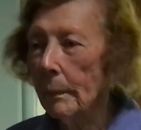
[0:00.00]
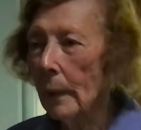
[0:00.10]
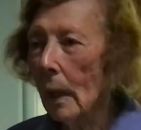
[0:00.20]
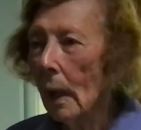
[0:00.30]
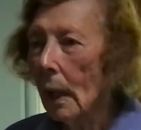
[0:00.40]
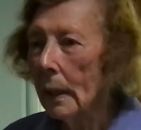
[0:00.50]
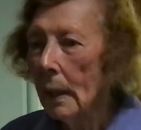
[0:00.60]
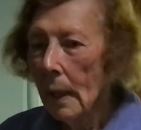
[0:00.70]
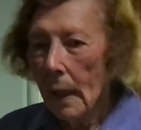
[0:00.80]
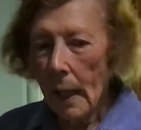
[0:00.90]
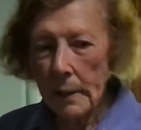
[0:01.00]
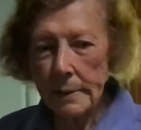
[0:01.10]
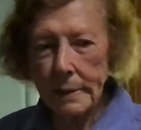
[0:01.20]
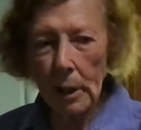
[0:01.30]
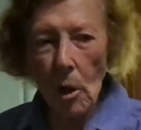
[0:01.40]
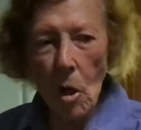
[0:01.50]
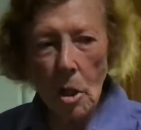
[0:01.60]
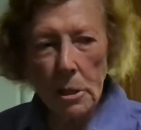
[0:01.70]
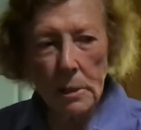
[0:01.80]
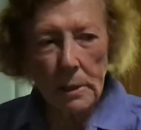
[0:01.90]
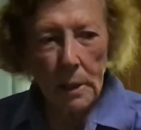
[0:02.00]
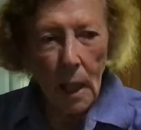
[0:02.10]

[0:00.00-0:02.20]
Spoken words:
pie and scones.